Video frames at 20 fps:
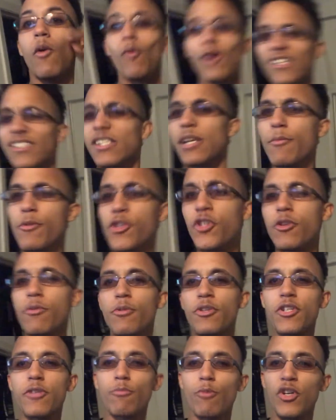What's up YouTube,
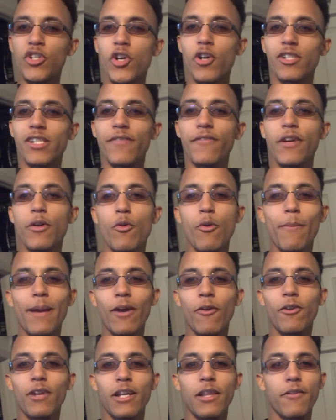it's your boy Charles TV and we're
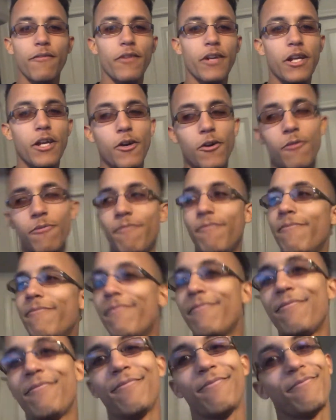back with another video.
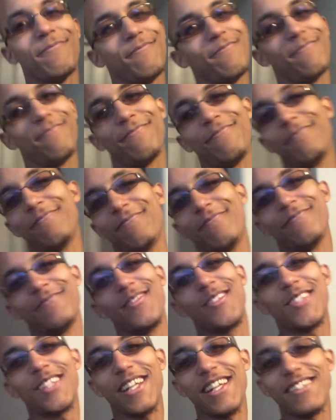
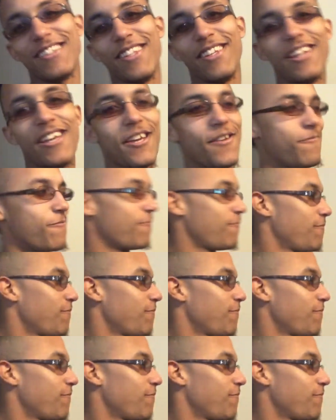Today's the day.